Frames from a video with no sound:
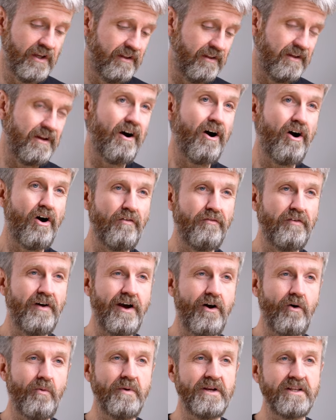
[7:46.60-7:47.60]
The RPHA
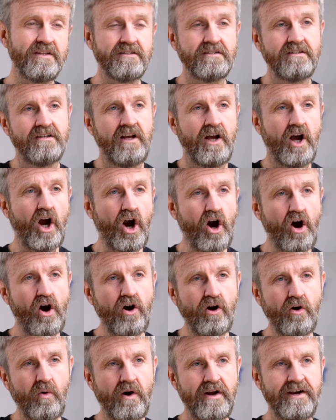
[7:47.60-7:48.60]
helmets
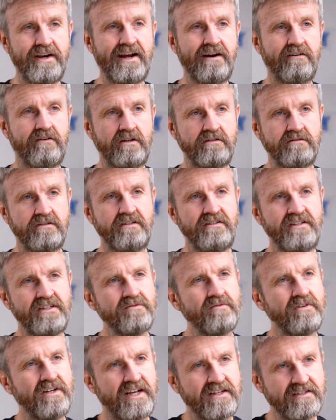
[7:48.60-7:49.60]
are quite narrow, and
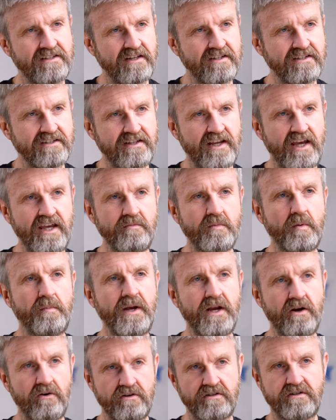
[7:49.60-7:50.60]
this one has that same
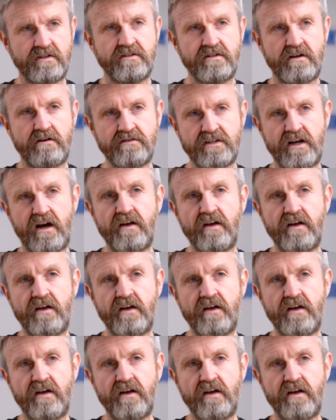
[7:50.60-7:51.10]
appearance as those